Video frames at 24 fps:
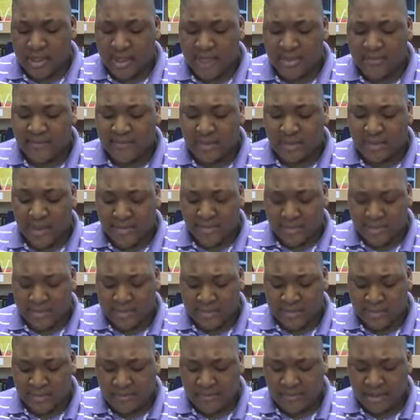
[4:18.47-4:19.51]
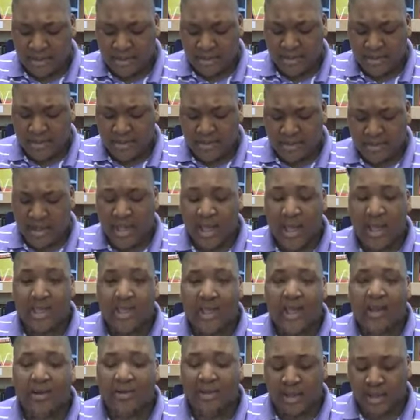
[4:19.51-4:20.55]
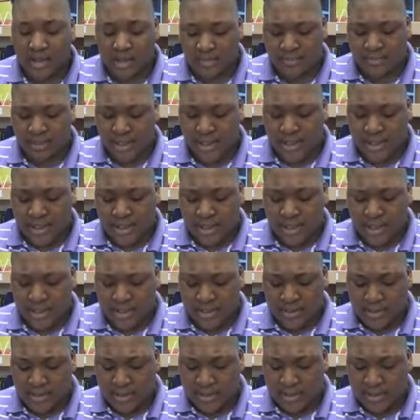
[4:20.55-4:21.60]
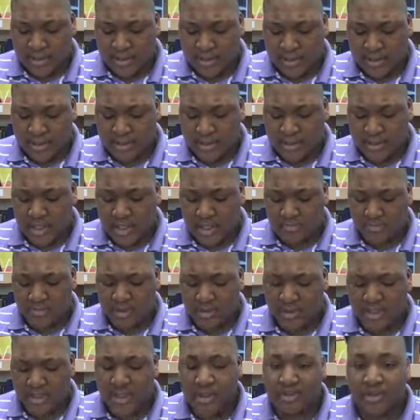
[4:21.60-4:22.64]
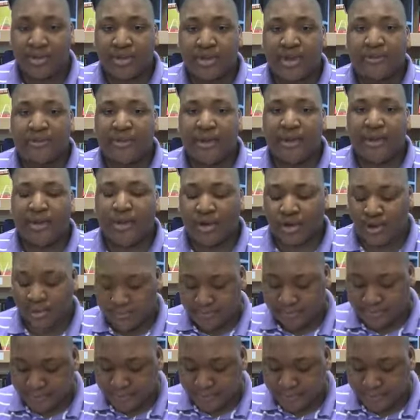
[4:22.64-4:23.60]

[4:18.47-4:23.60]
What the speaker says: Even though I miss my father dearly, I carry him and the lessons he taught me deep within my heart.